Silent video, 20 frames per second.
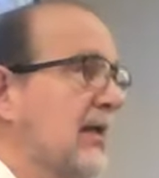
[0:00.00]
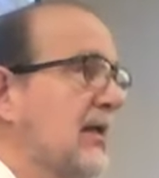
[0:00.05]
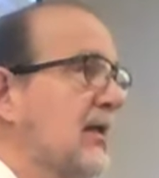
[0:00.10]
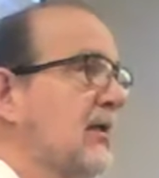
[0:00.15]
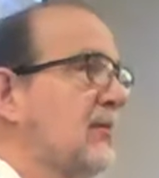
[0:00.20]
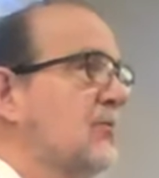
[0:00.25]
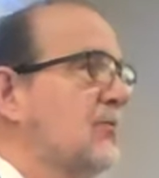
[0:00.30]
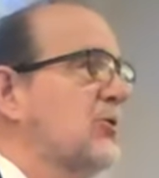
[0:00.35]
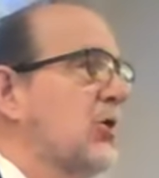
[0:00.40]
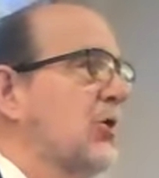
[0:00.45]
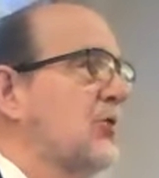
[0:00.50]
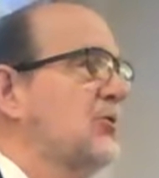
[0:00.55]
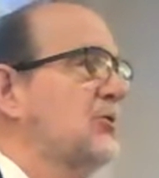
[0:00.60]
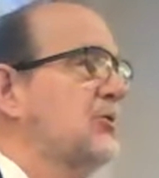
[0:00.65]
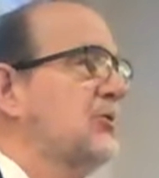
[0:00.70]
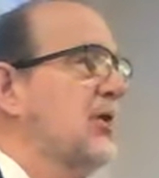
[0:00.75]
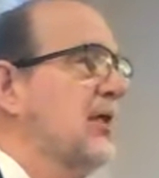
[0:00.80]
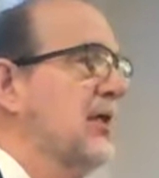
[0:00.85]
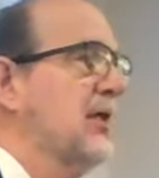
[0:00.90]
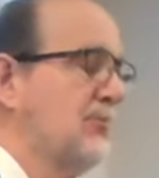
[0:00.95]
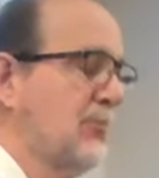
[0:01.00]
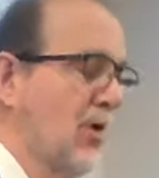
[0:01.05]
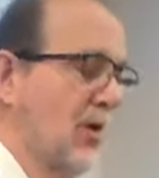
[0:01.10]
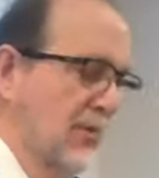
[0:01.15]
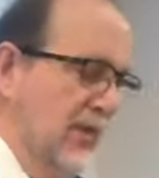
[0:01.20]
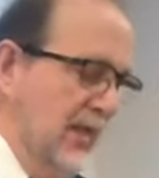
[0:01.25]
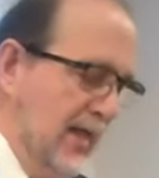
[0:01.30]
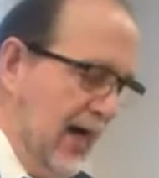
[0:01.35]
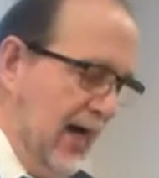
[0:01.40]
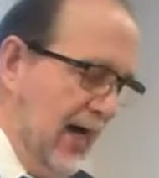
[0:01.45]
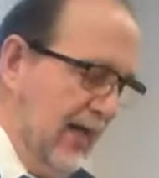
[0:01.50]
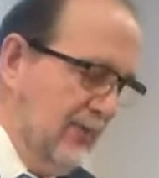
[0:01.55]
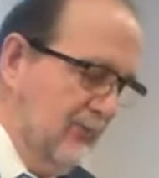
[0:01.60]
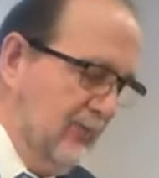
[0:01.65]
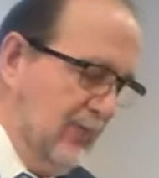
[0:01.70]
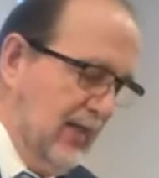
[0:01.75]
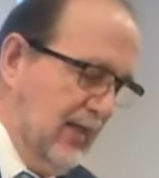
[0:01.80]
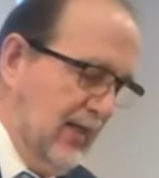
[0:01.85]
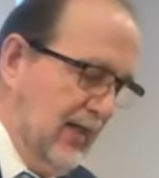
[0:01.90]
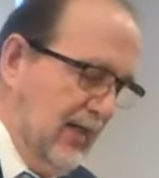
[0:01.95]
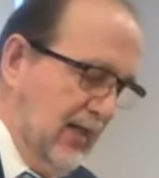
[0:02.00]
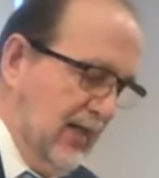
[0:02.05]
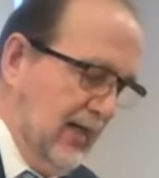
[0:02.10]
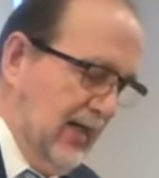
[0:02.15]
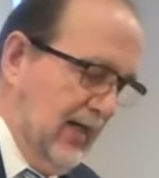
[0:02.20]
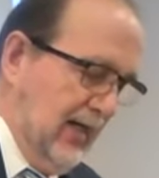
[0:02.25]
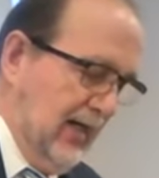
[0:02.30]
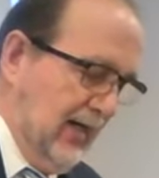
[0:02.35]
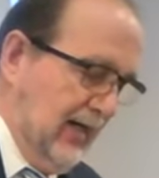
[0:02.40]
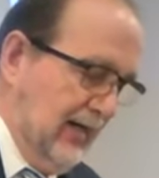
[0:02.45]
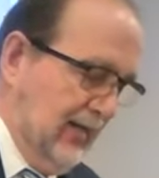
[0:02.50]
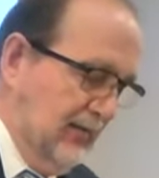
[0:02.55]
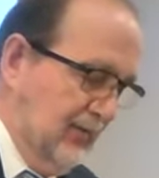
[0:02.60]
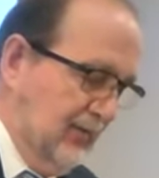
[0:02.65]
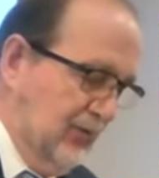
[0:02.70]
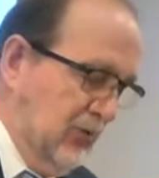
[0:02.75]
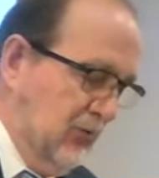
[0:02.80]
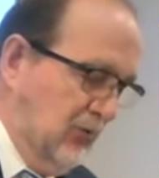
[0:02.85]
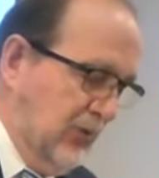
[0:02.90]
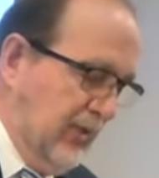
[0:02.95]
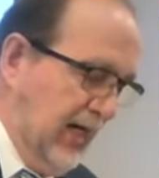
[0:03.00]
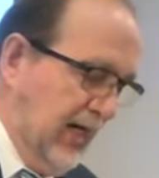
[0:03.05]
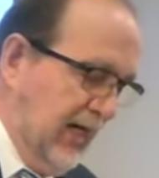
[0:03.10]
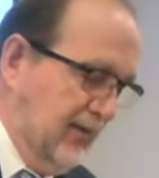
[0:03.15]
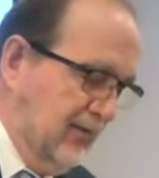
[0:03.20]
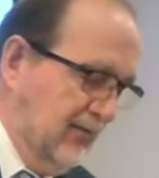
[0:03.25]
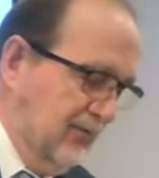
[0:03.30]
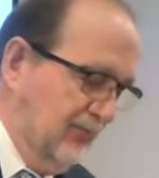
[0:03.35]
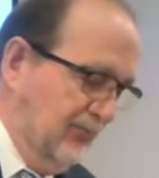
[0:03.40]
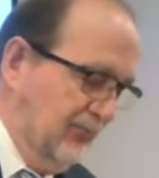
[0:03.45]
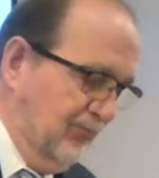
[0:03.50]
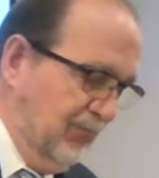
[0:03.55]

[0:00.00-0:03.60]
Eden Church in Birmingham, uh, UK.